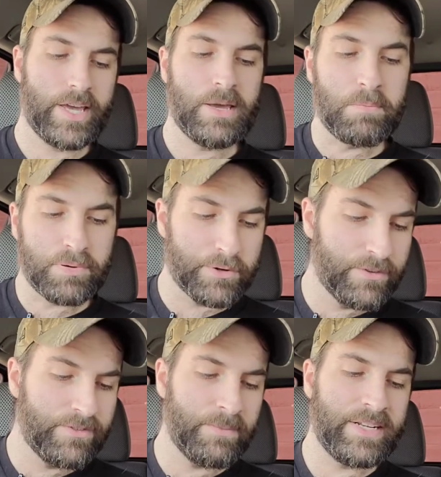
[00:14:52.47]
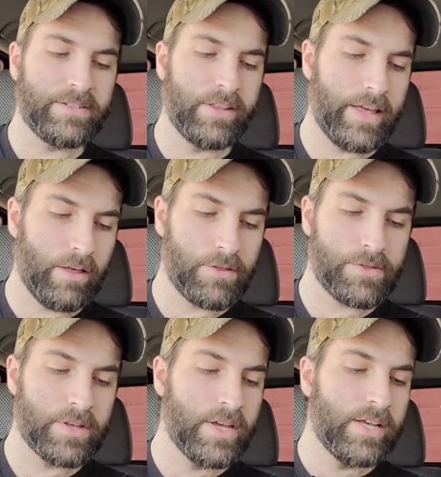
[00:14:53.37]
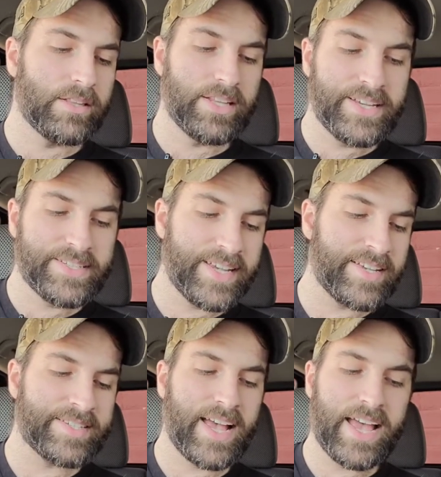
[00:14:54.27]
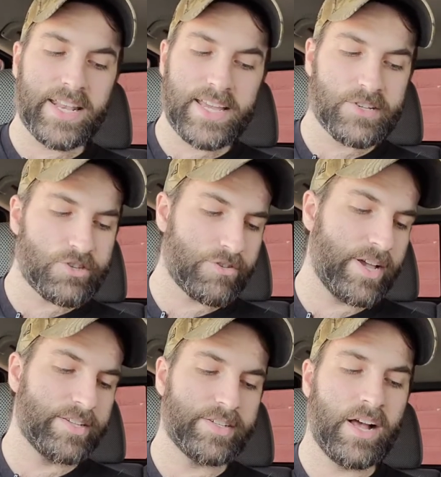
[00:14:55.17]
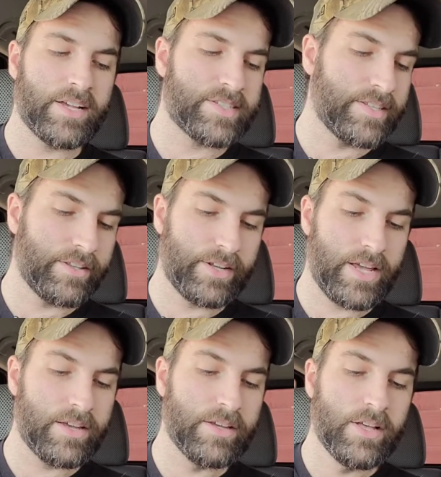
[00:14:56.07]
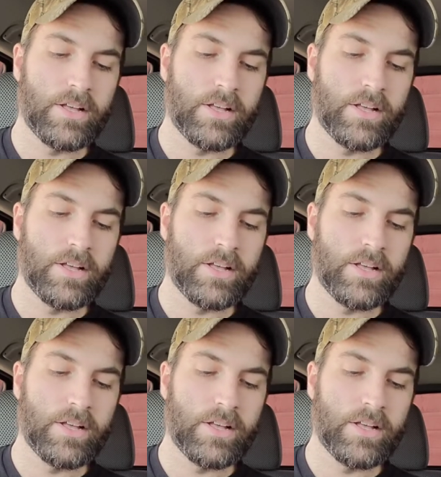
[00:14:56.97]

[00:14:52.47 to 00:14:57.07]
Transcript: improved mental health, less anxiety, stress, and hostility,